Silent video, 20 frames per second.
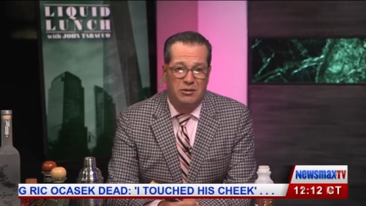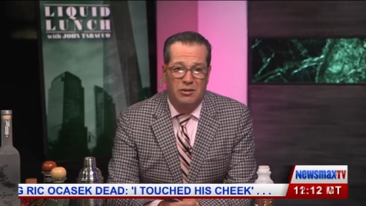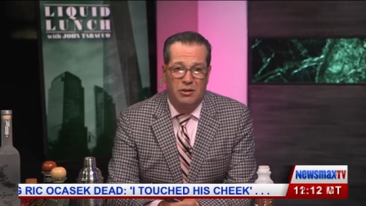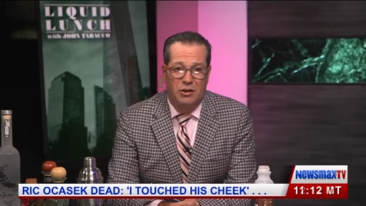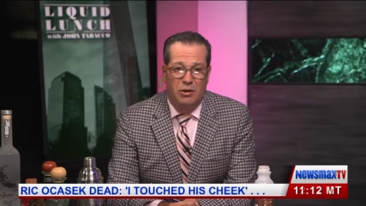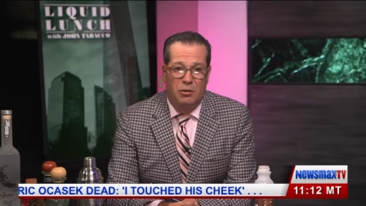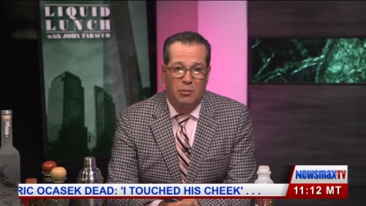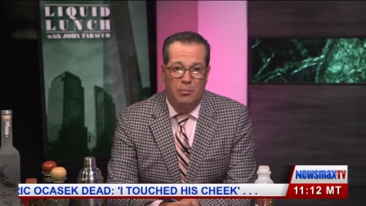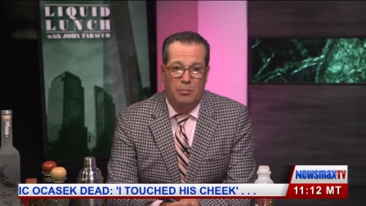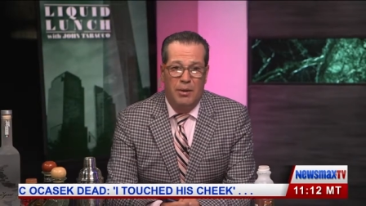you
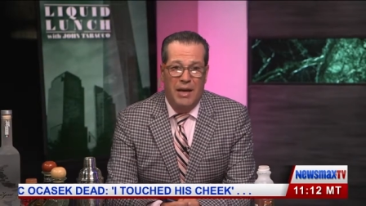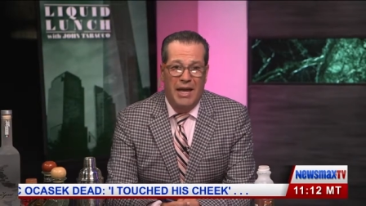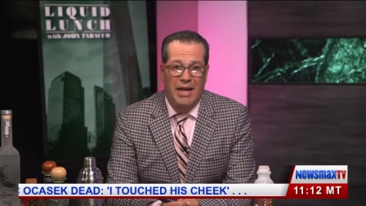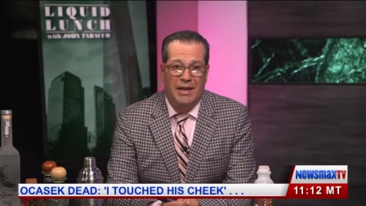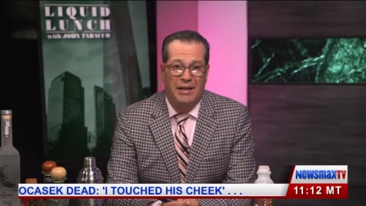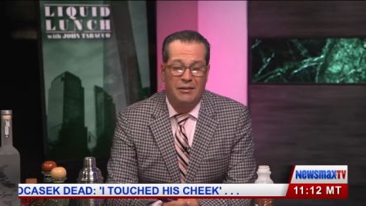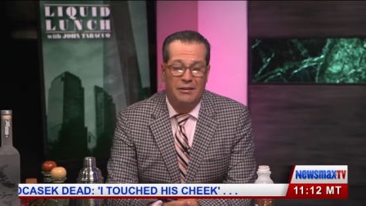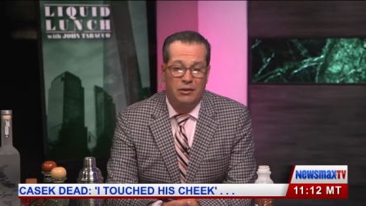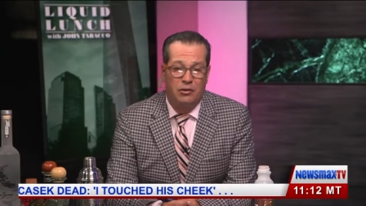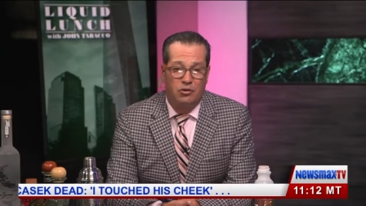know,
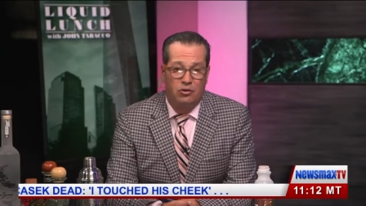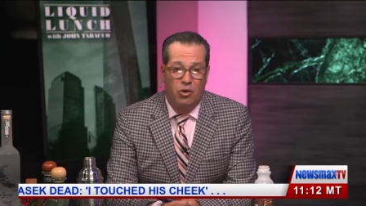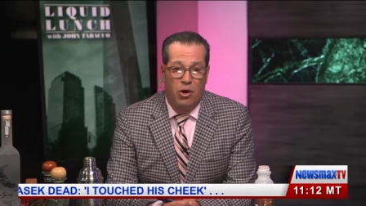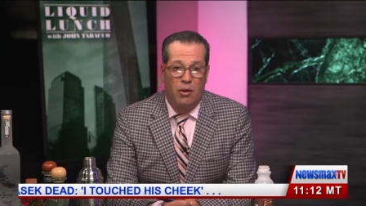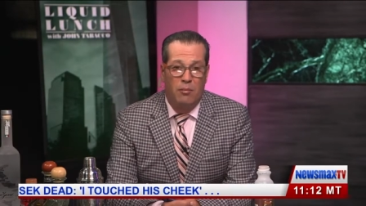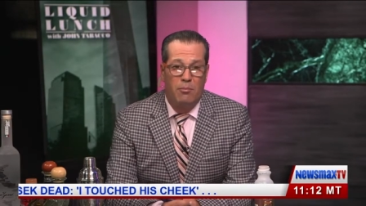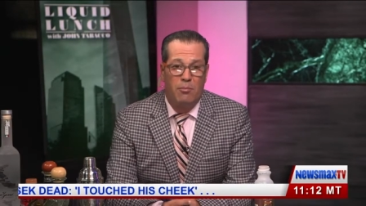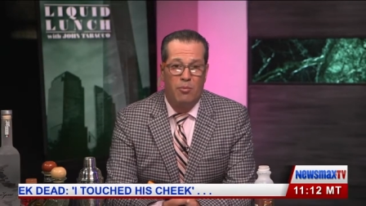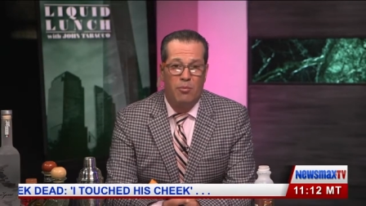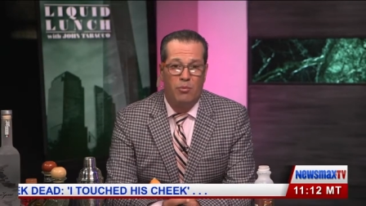banging the
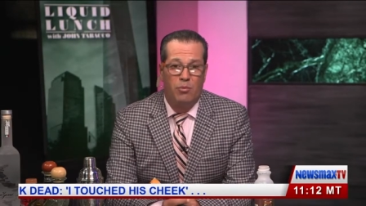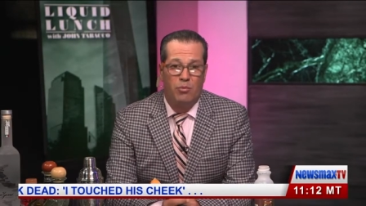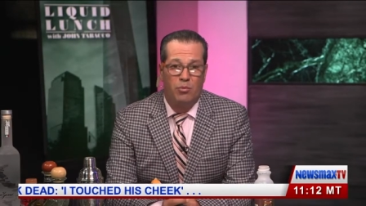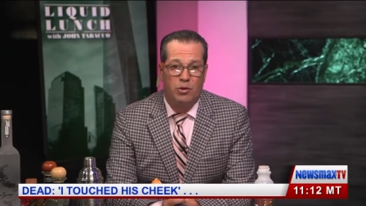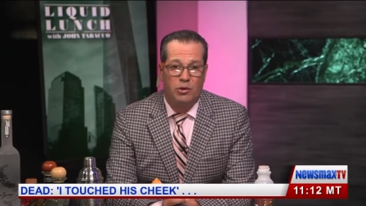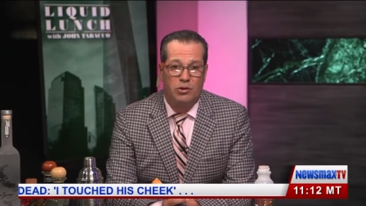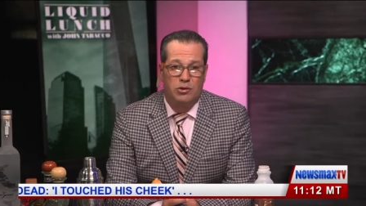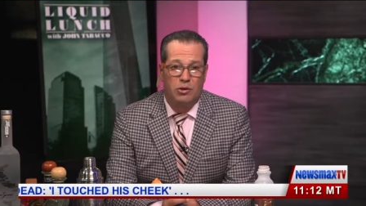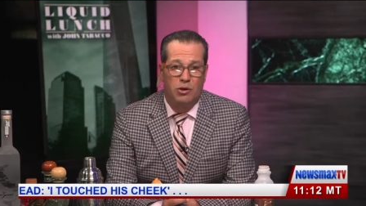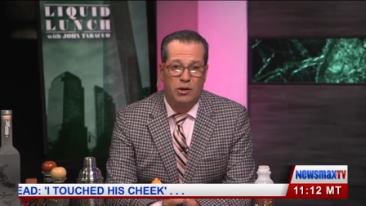drum
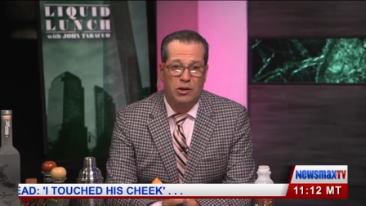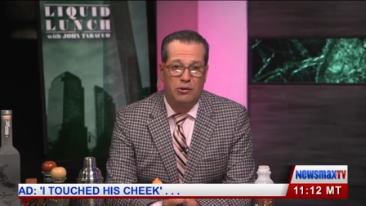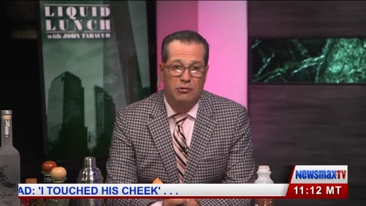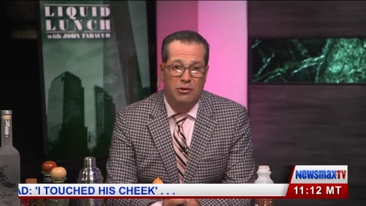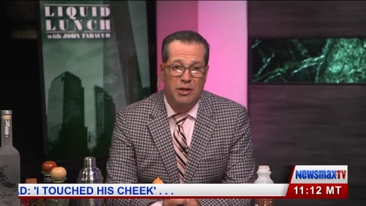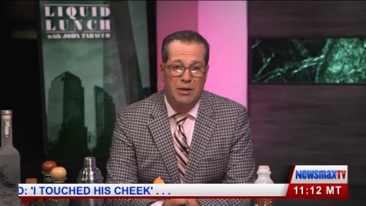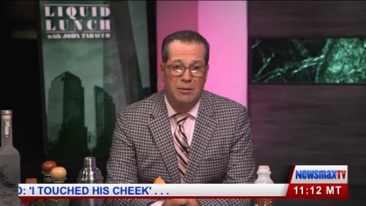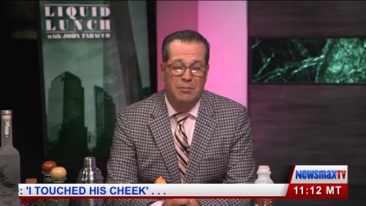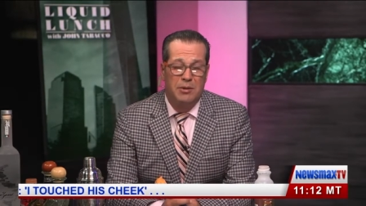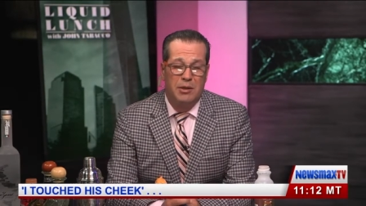with Saudi
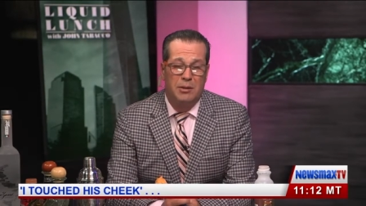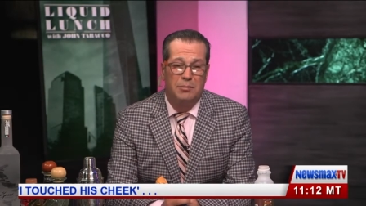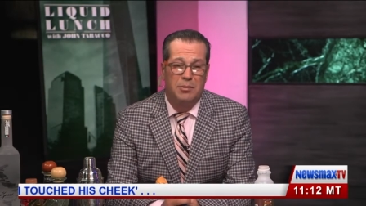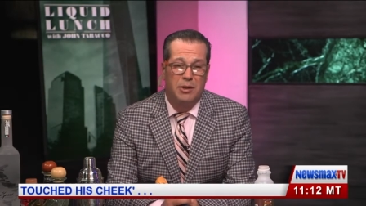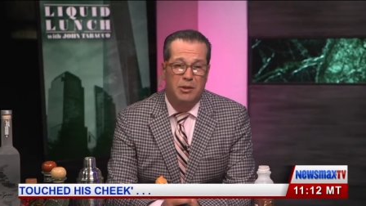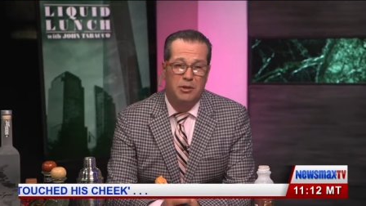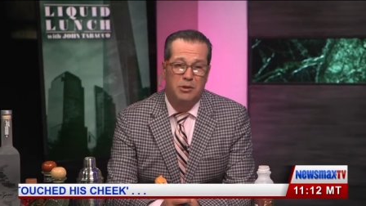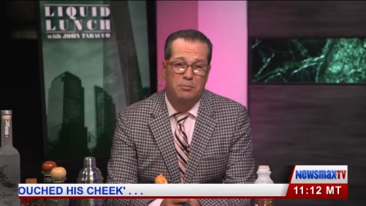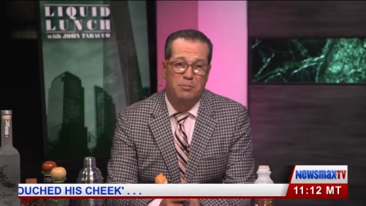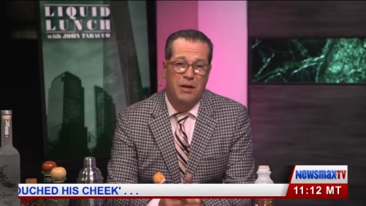Arabia
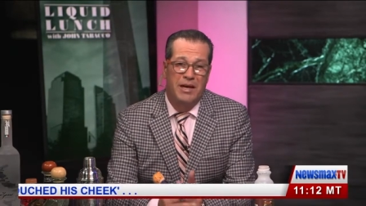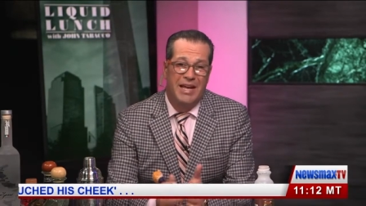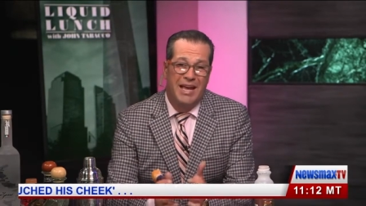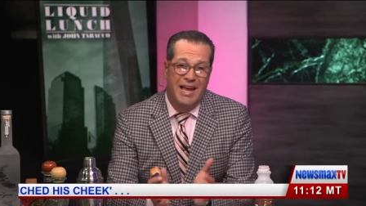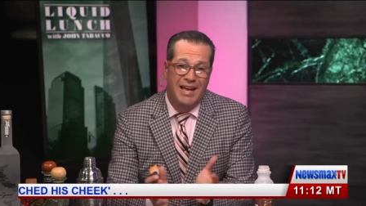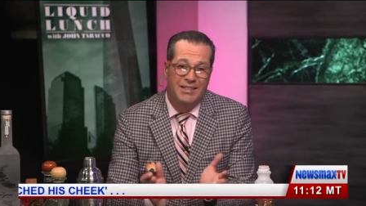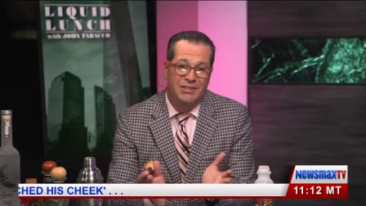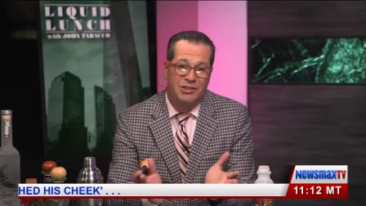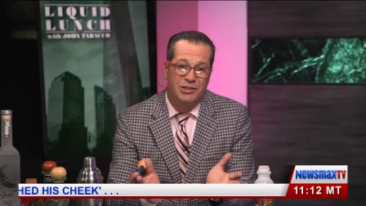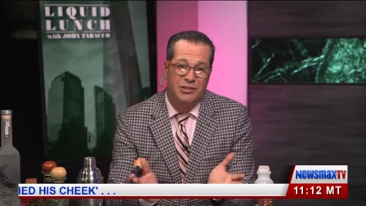because by
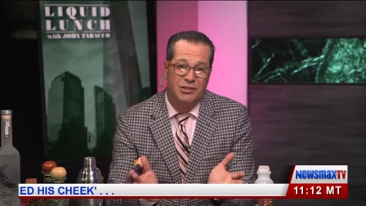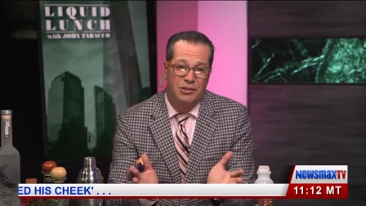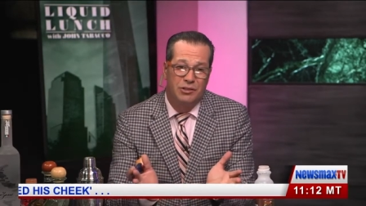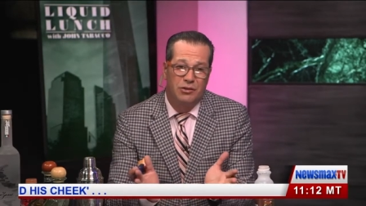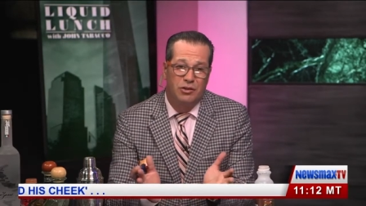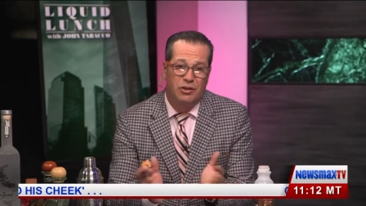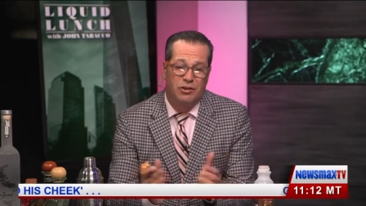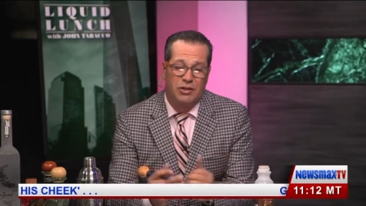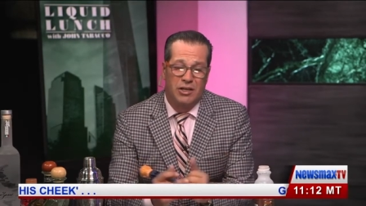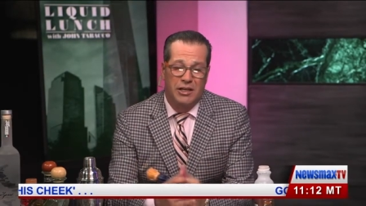actions, it
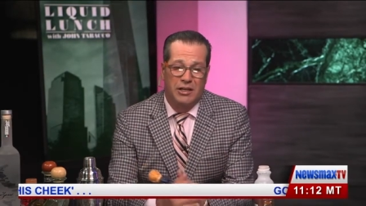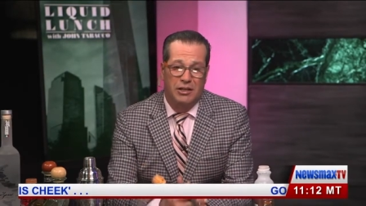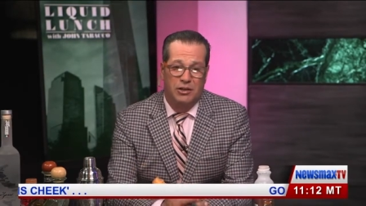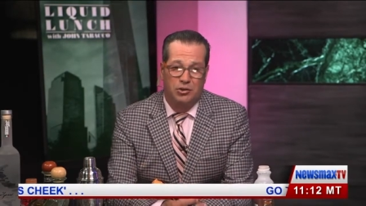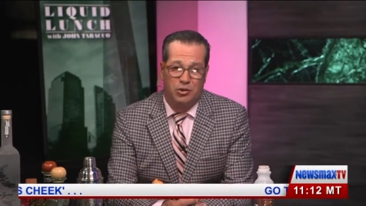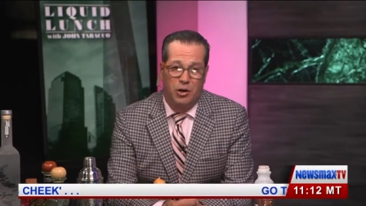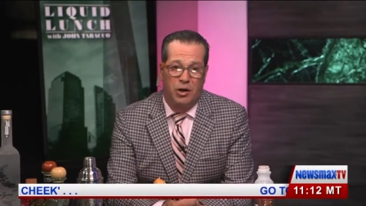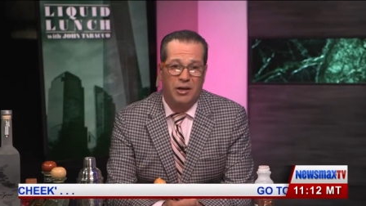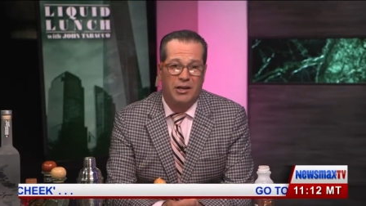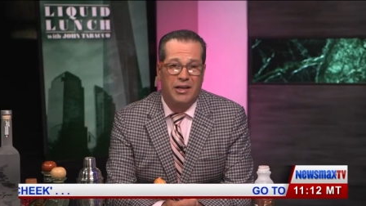looks like he's
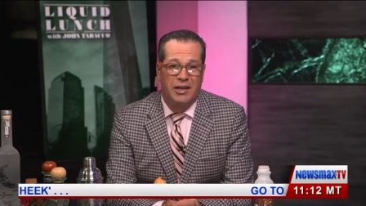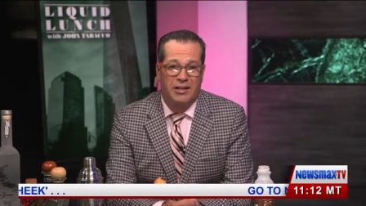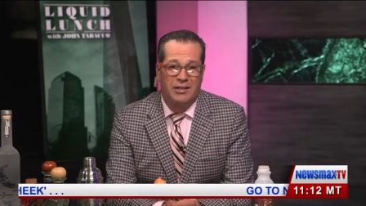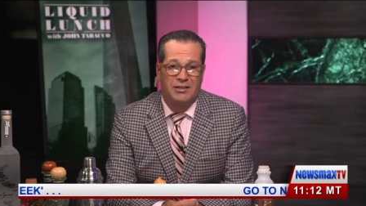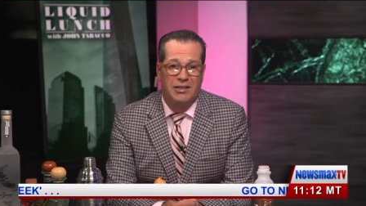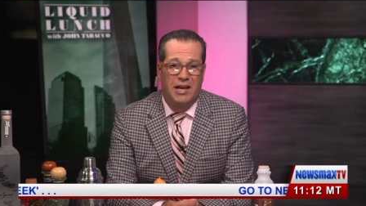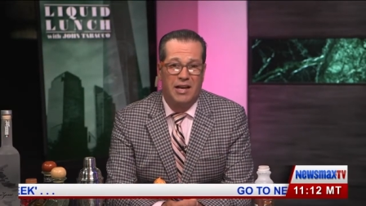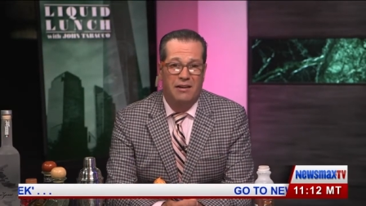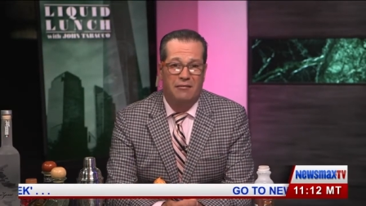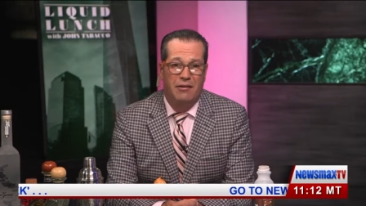trying to get
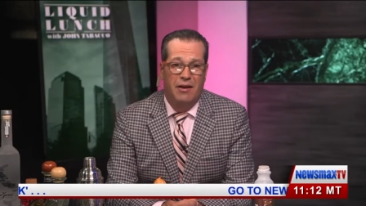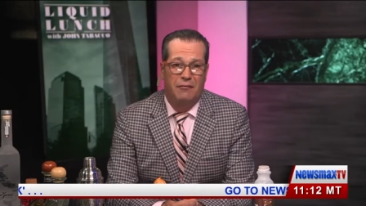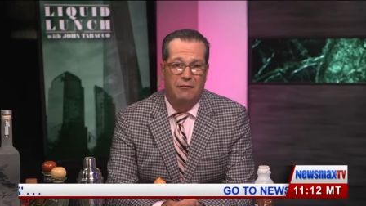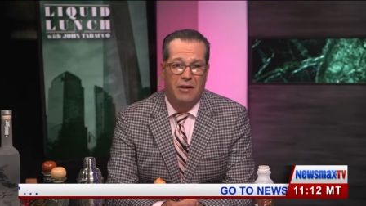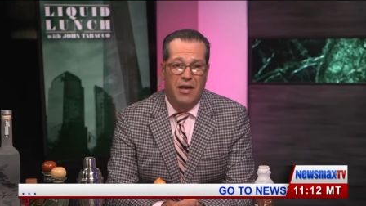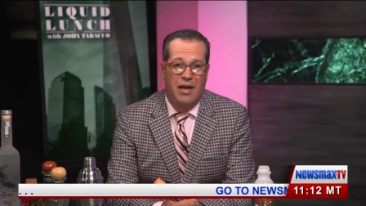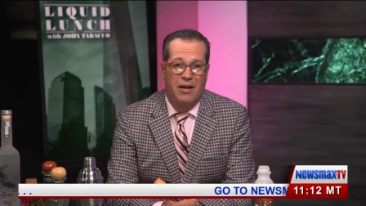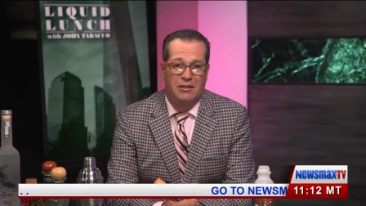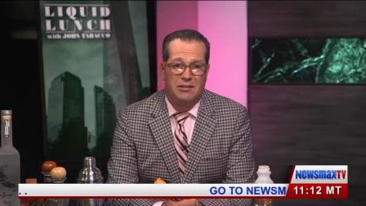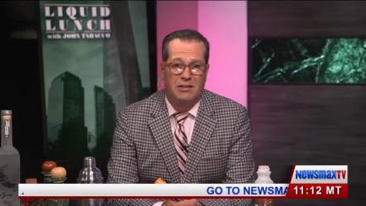us out of
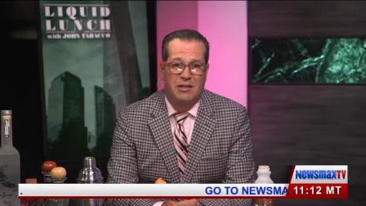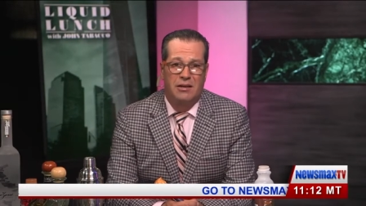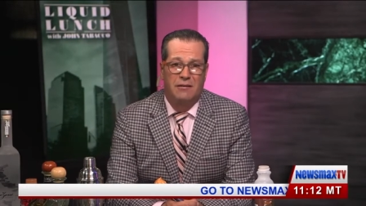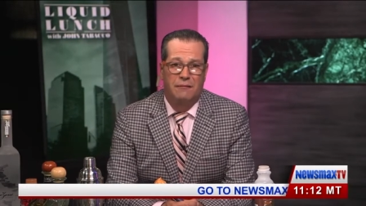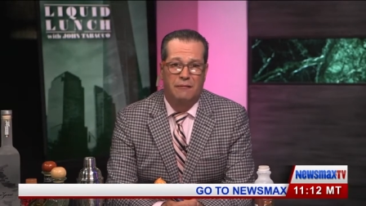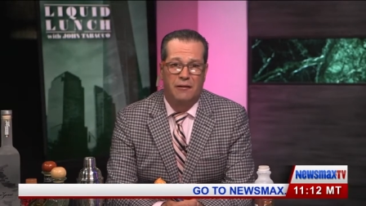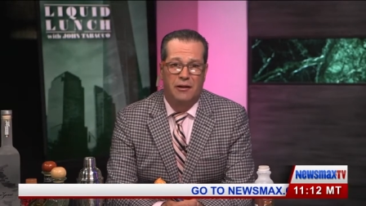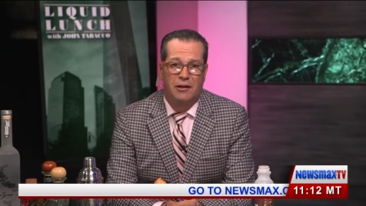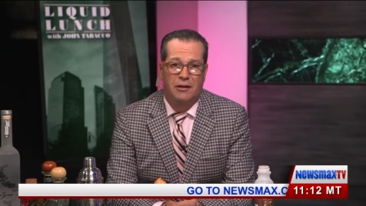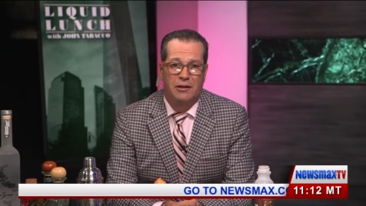Afghanistan
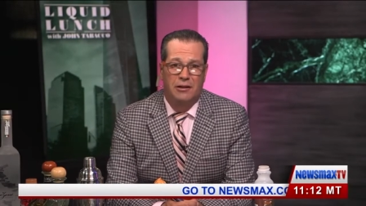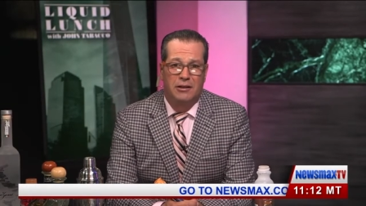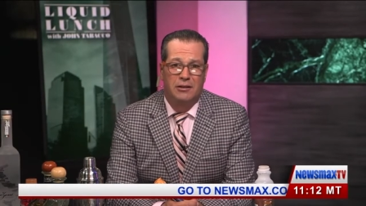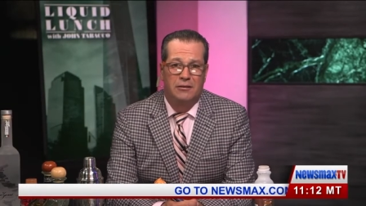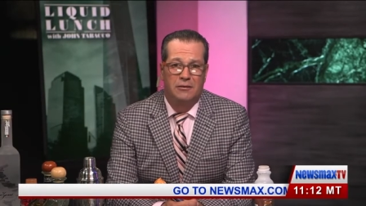finally.